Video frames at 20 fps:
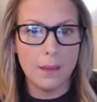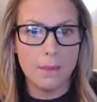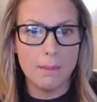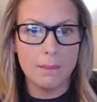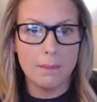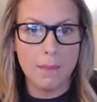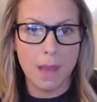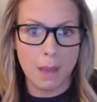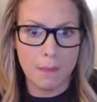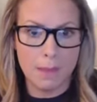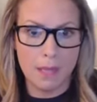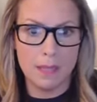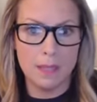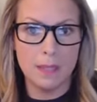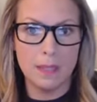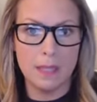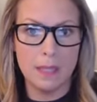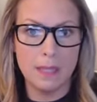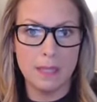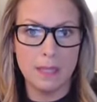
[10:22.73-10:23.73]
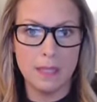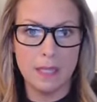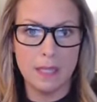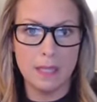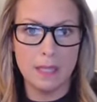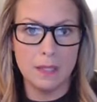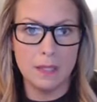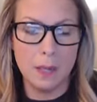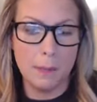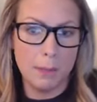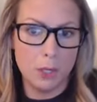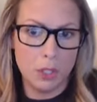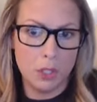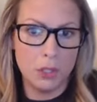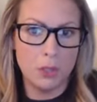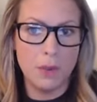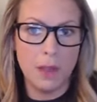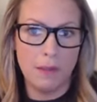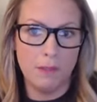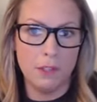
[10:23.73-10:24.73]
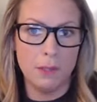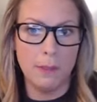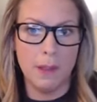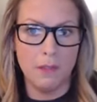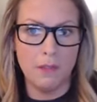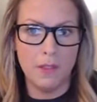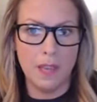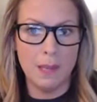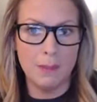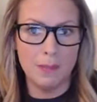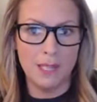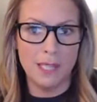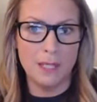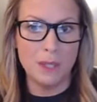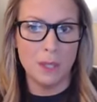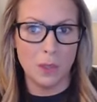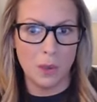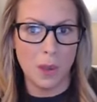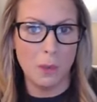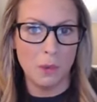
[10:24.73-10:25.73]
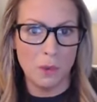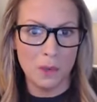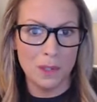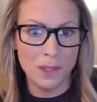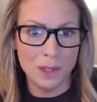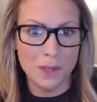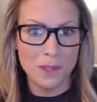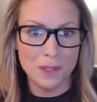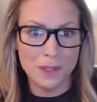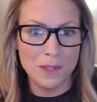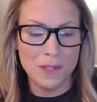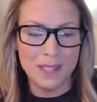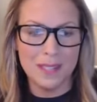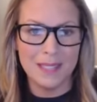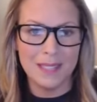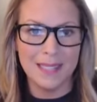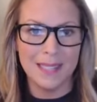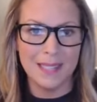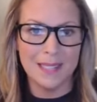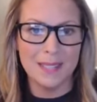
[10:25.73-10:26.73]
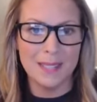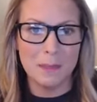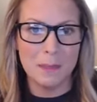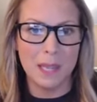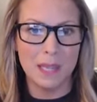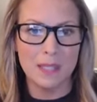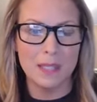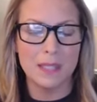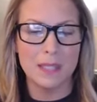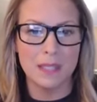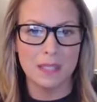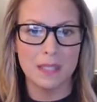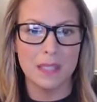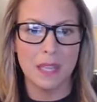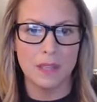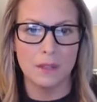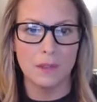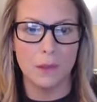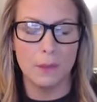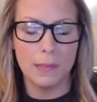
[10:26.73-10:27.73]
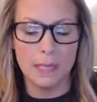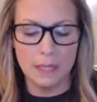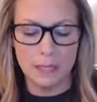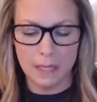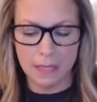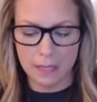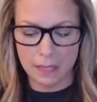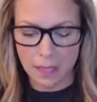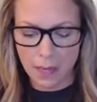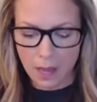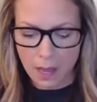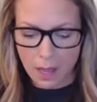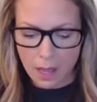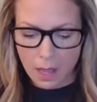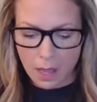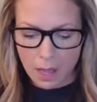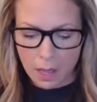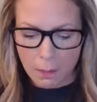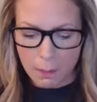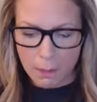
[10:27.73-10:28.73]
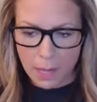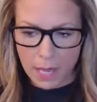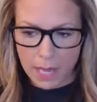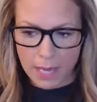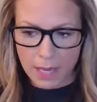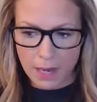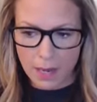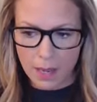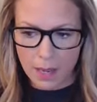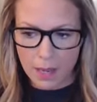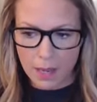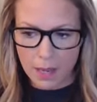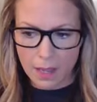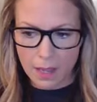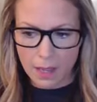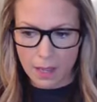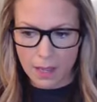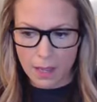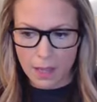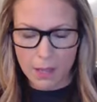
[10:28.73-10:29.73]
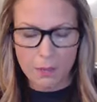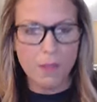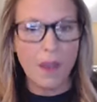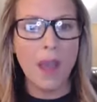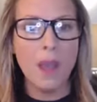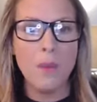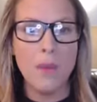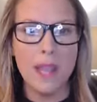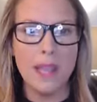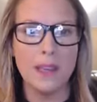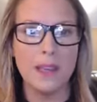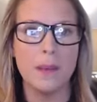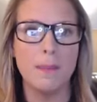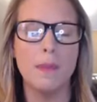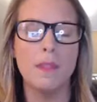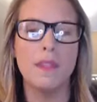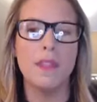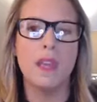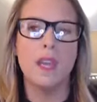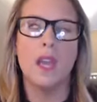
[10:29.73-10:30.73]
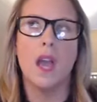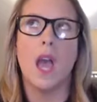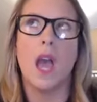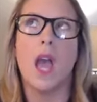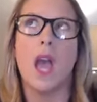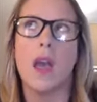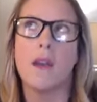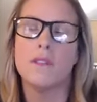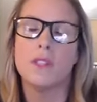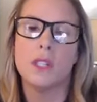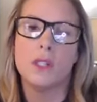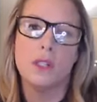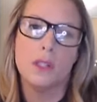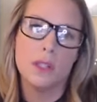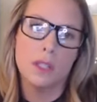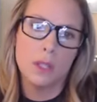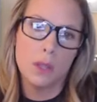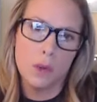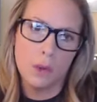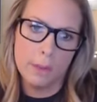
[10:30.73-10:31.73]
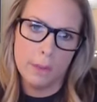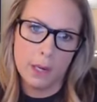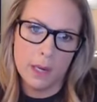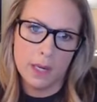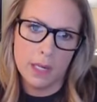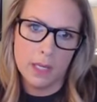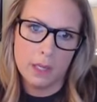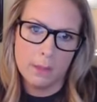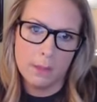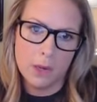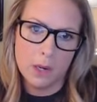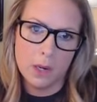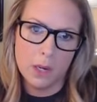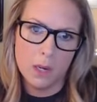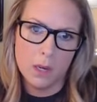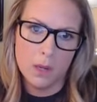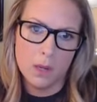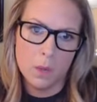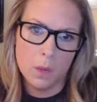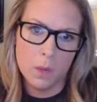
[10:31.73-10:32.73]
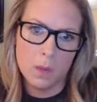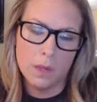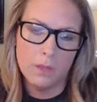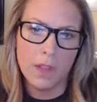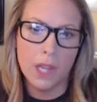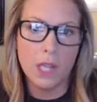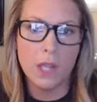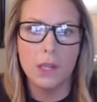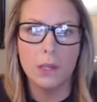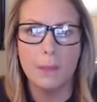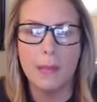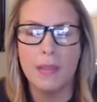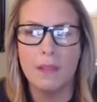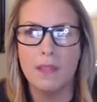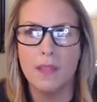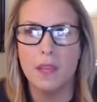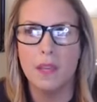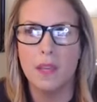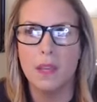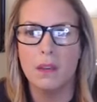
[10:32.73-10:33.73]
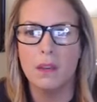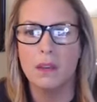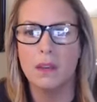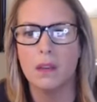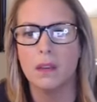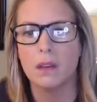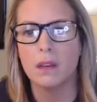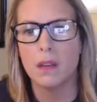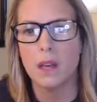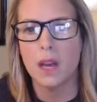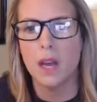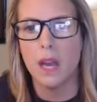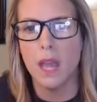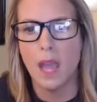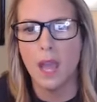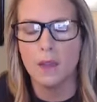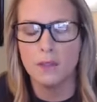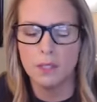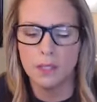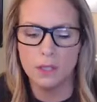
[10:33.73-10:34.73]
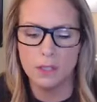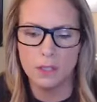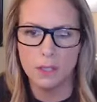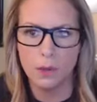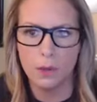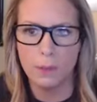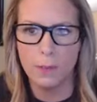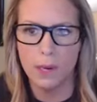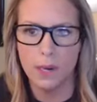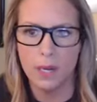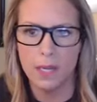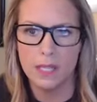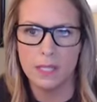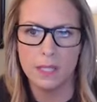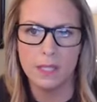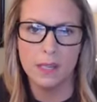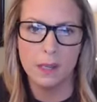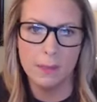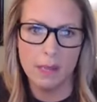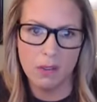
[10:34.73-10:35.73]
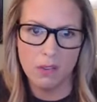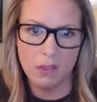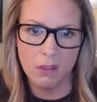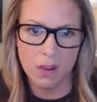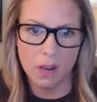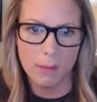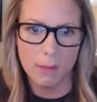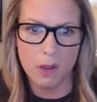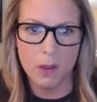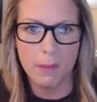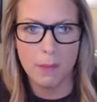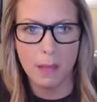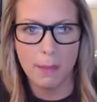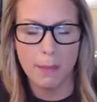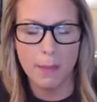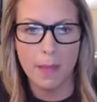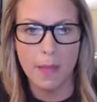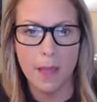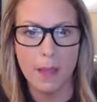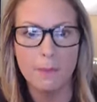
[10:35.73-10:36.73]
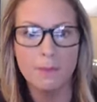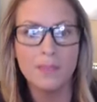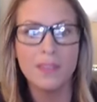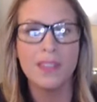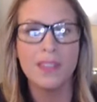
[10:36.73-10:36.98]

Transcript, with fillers: my business is number two after my family, so I'm going to go do these things to make a successful business. But if I wake up and think, I have to do this home party tomorrow, if I go to bed thinking, oh God, I have to do this home party, it's going to be horrible, blah, blah, blah.